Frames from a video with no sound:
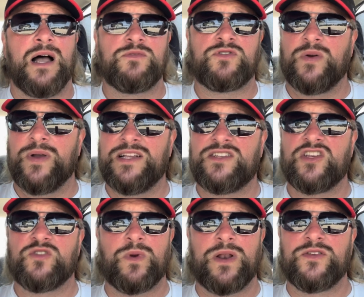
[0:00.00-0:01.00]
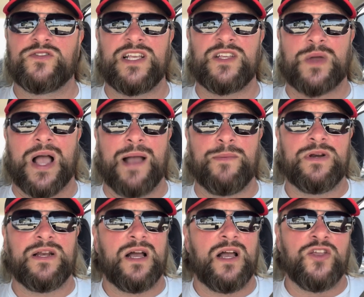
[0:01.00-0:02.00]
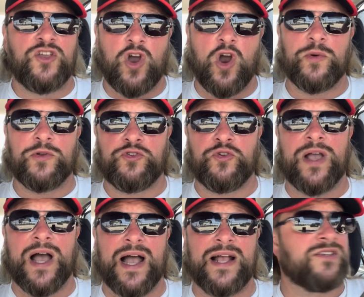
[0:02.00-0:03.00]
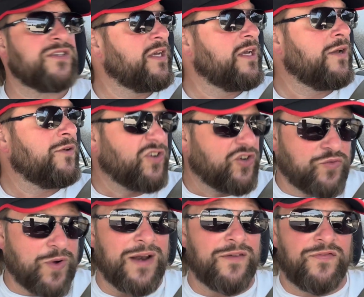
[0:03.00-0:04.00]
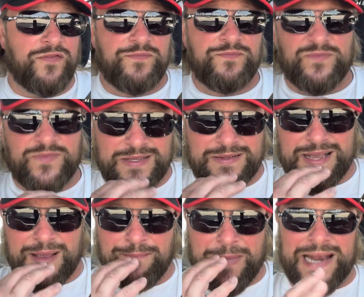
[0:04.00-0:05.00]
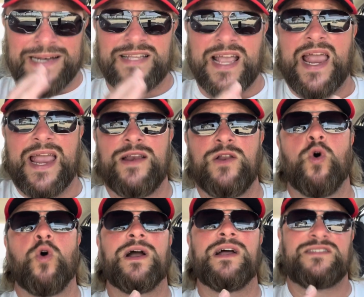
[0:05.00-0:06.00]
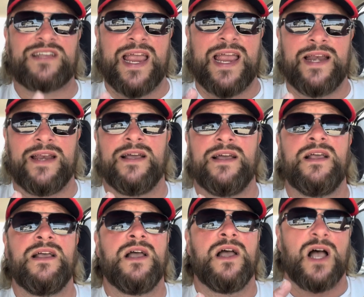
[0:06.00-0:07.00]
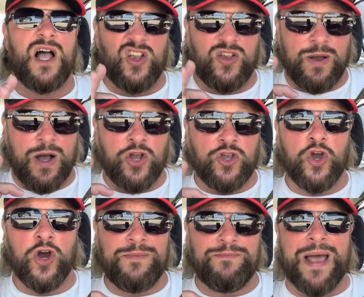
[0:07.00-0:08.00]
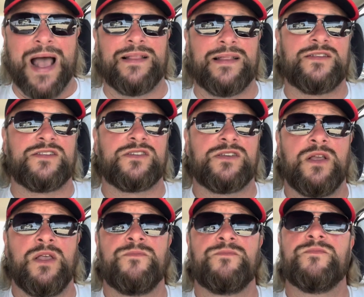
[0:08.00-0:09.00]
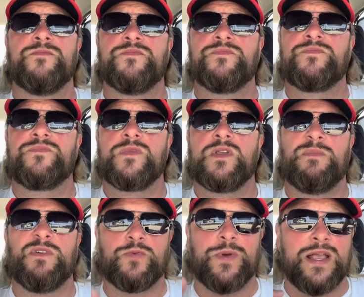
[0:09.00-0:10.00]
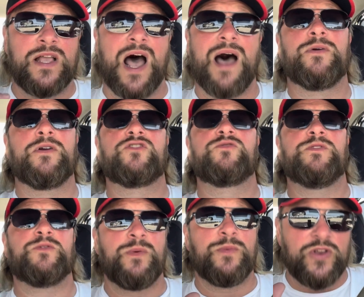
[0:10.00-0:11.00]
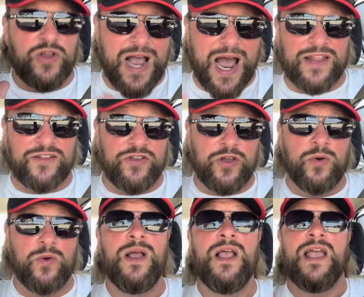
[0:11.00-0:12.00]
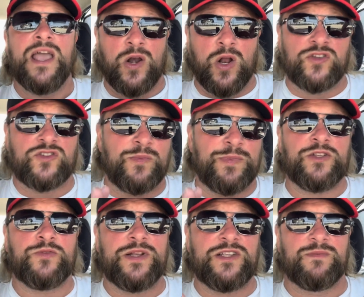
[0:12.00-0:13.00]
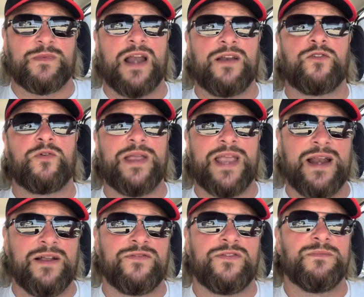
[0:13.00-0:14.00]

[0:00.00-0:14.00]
So it's just one of those things where I would encourage you guys to try to maintain or attain a good balance between commerce, between what you got to do, and also between some kind of creative